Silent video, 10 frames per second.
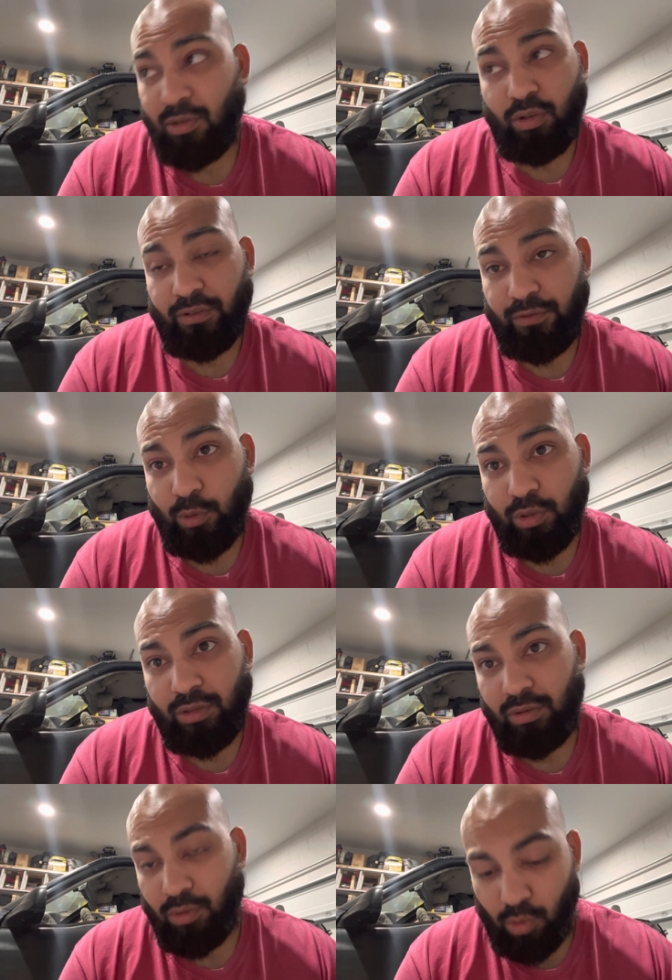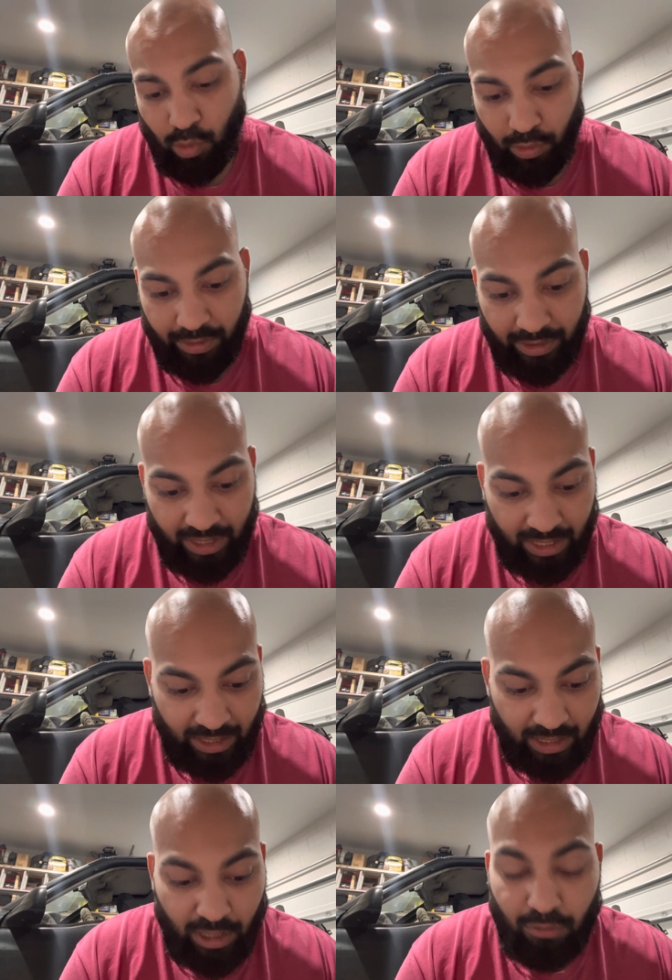or the Ford or the
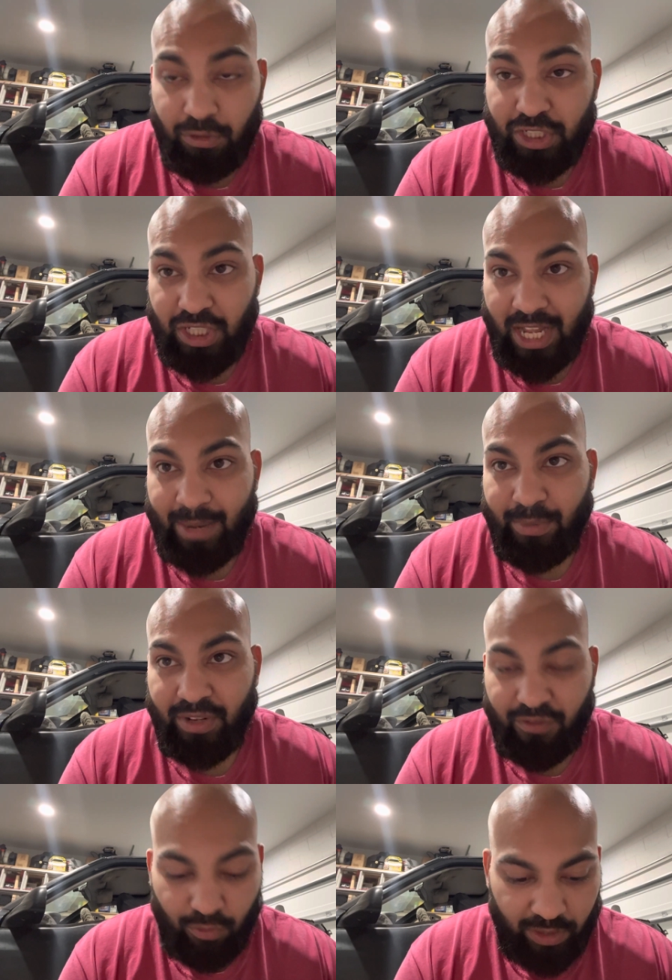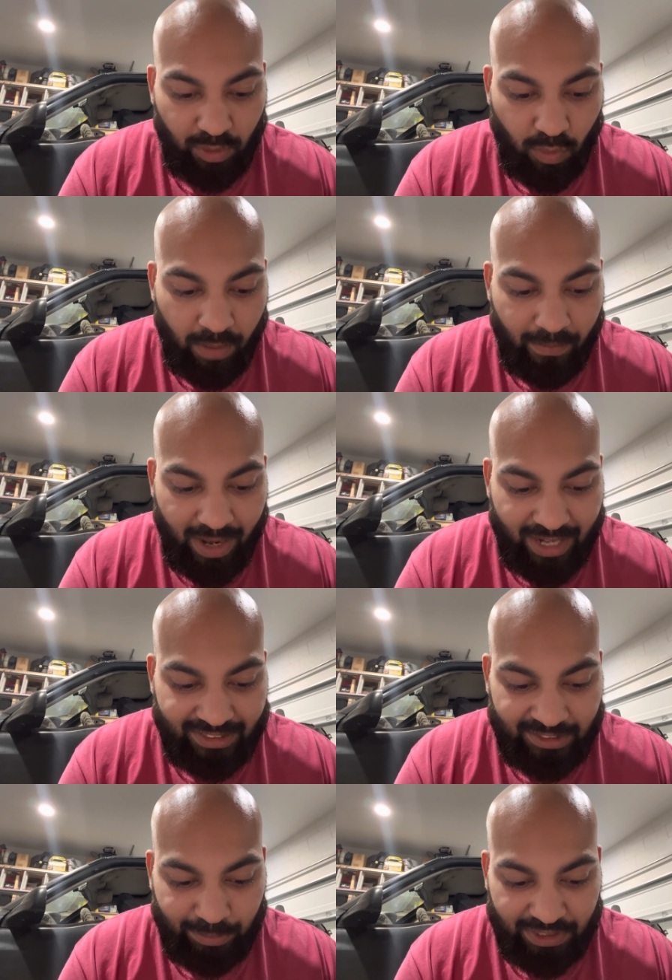Ridgeline. But if you really want my
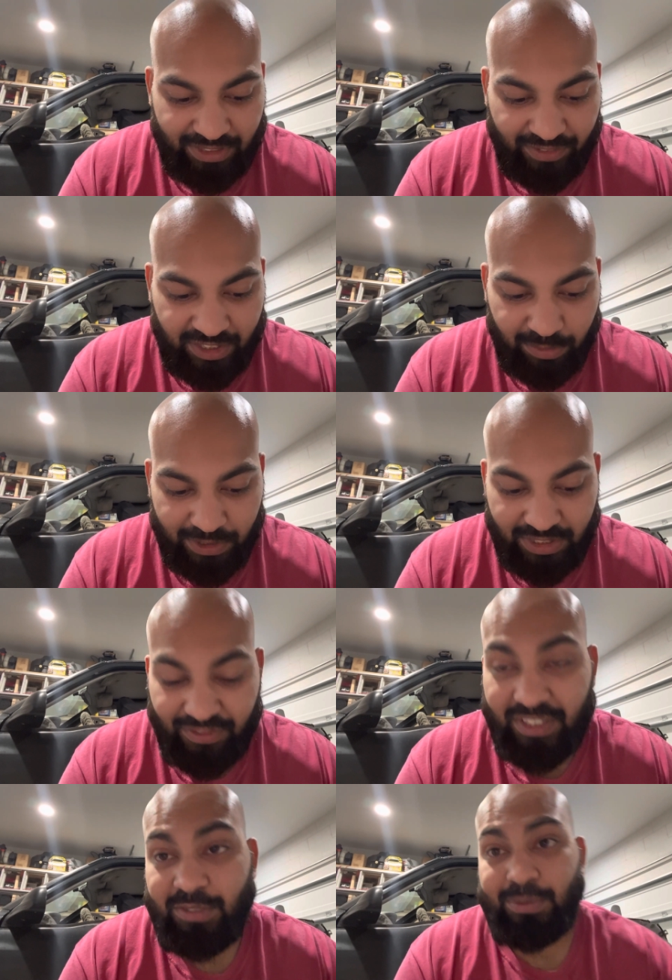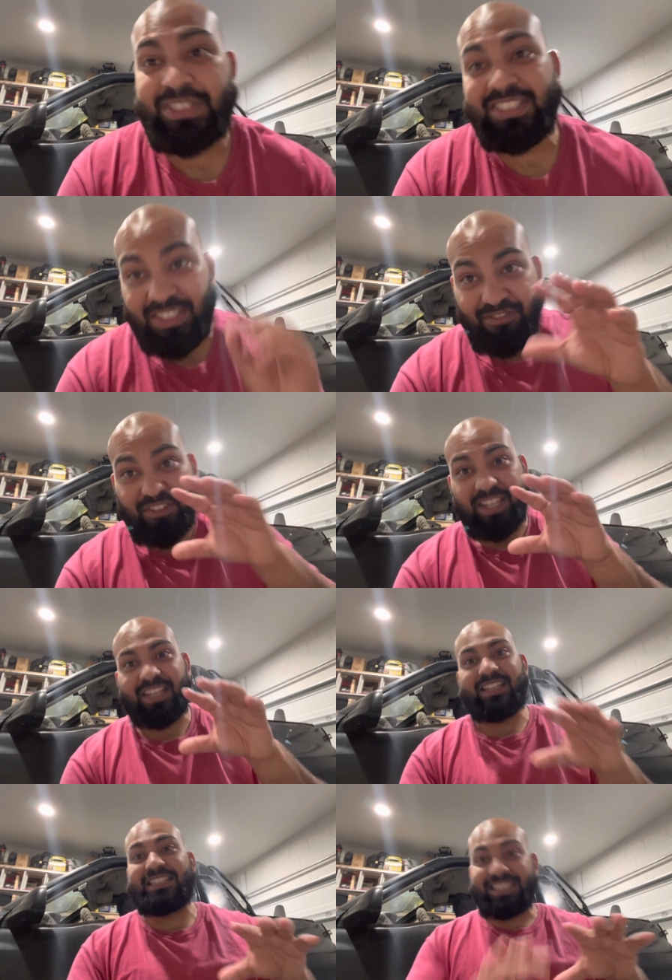specific, specific, specific
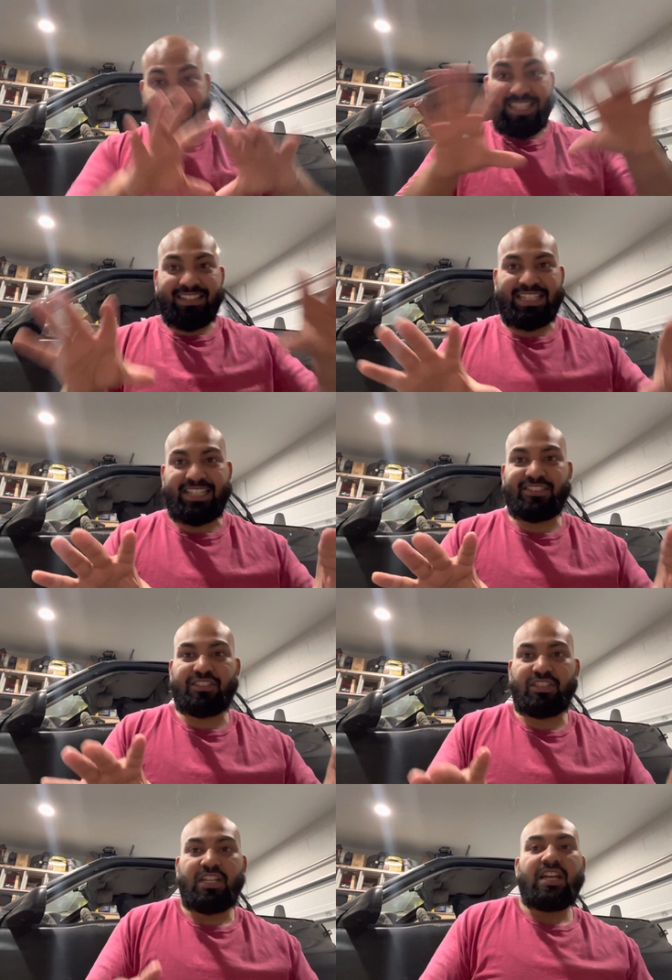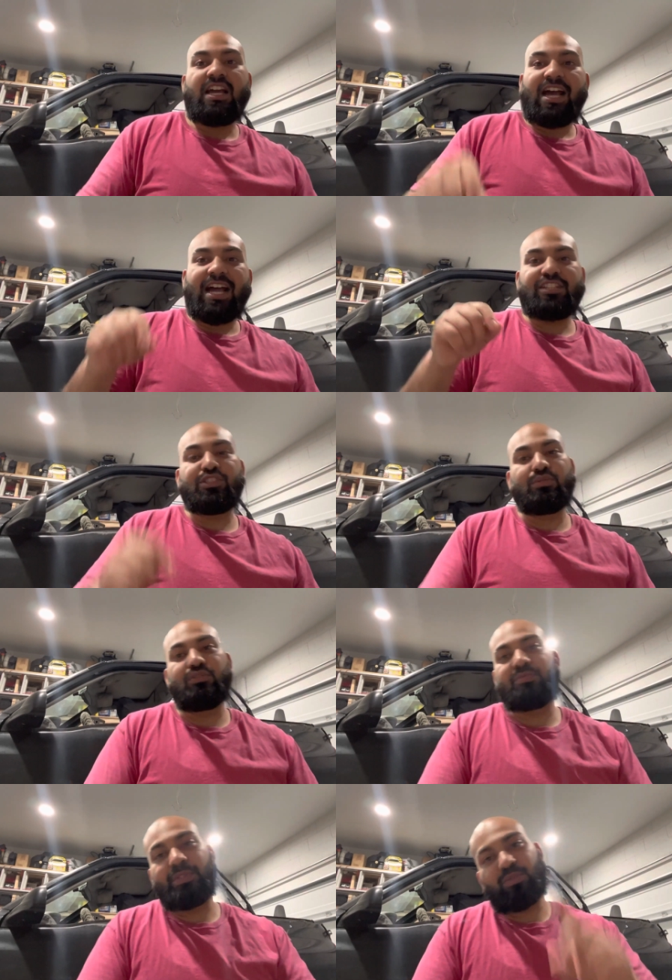detailed answer, I
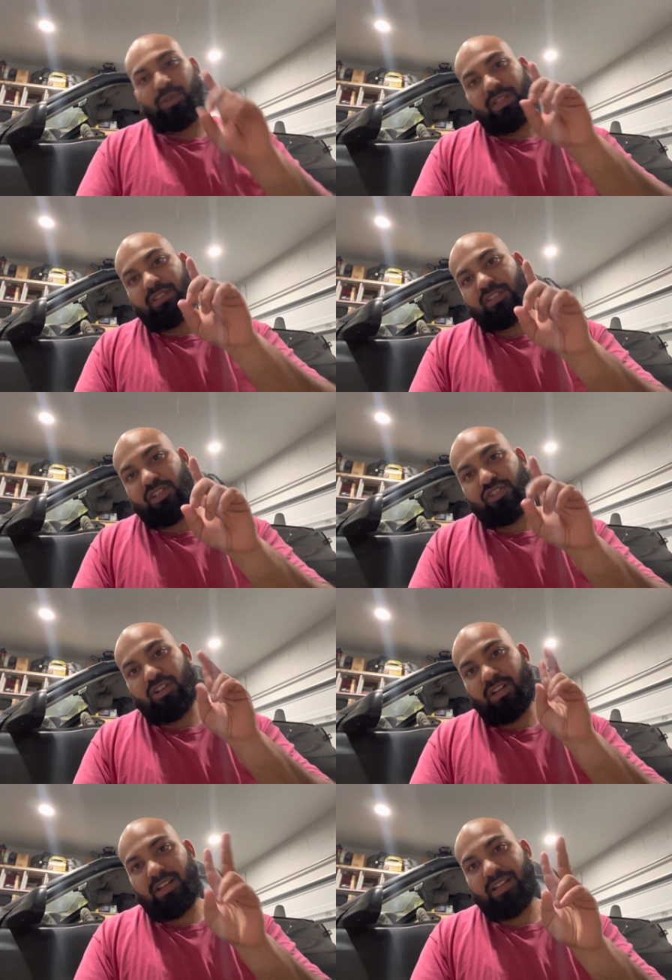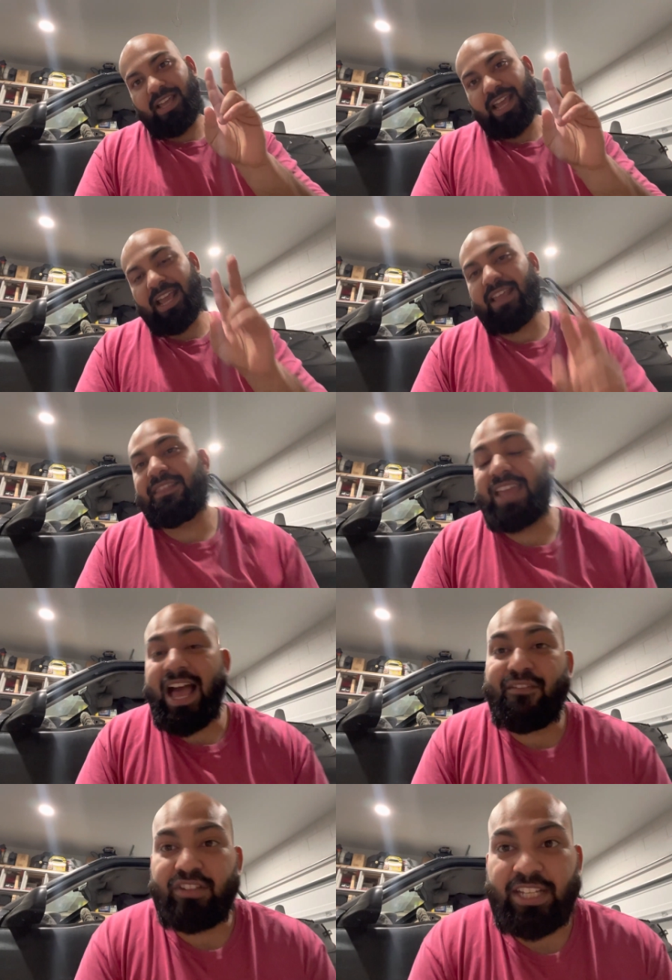choose between the Tundra and the
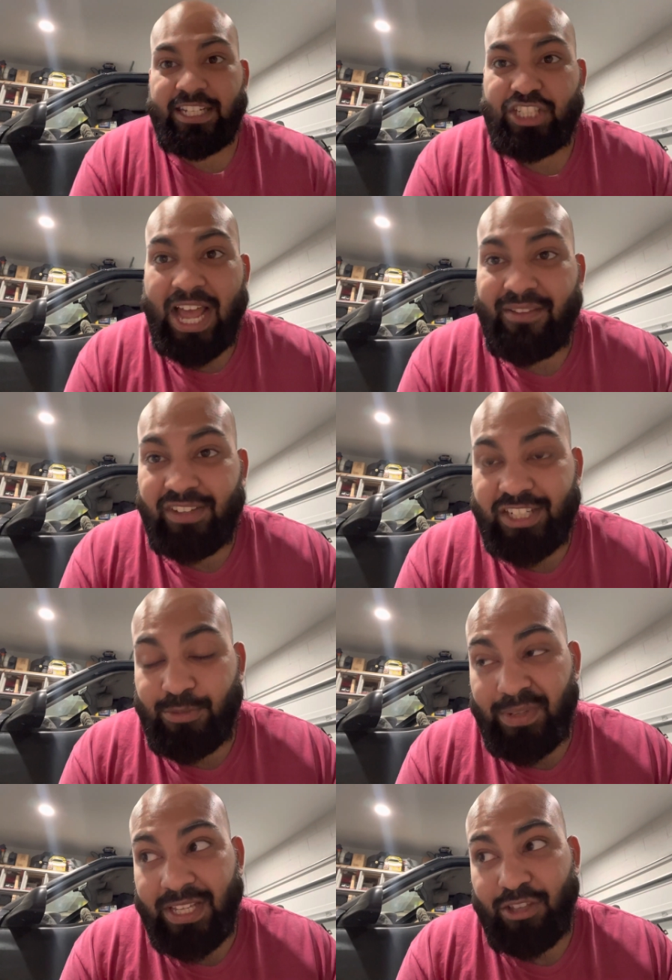Avalanche. Avalanche being